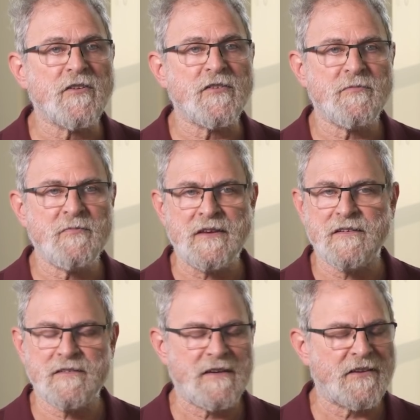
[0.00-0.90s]
So it's
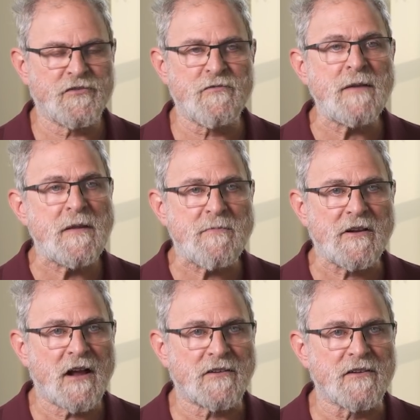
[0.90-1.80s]
been extremely
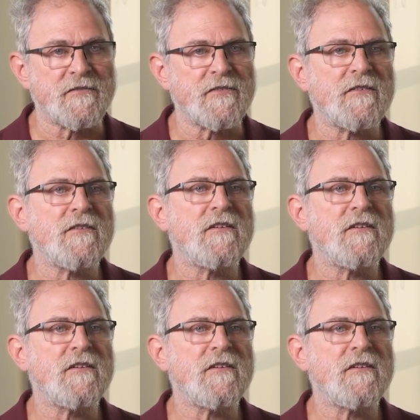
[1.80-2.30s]
productive.